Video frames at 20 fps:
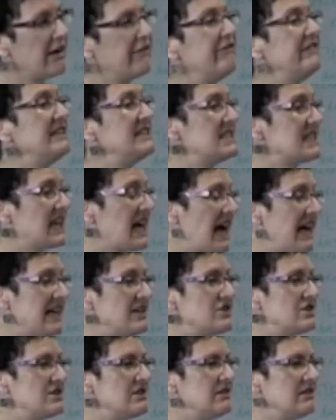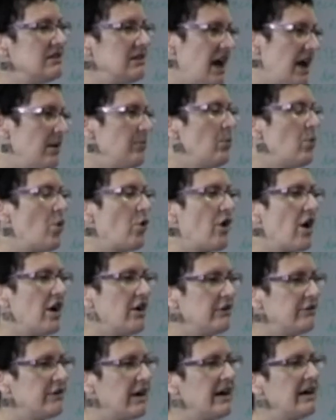are vindication and,
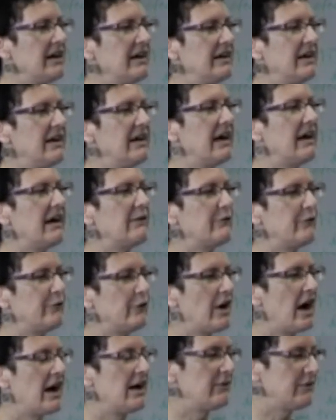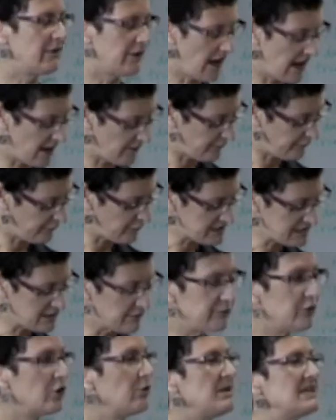moreover, for, and, um, uh, first and
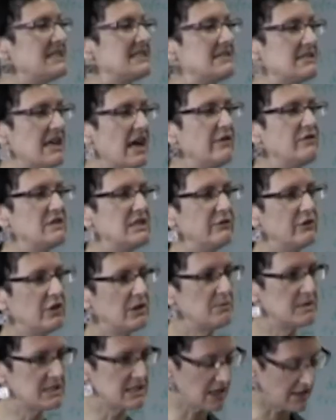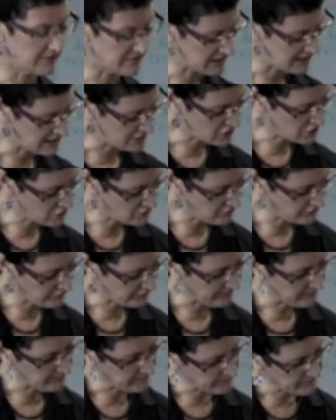foremost, safety for themselves and their
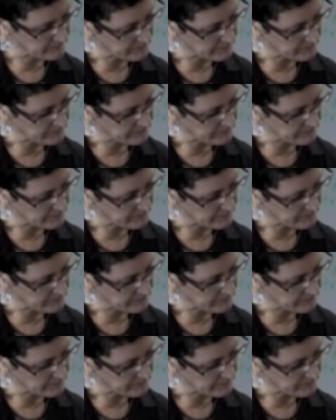children.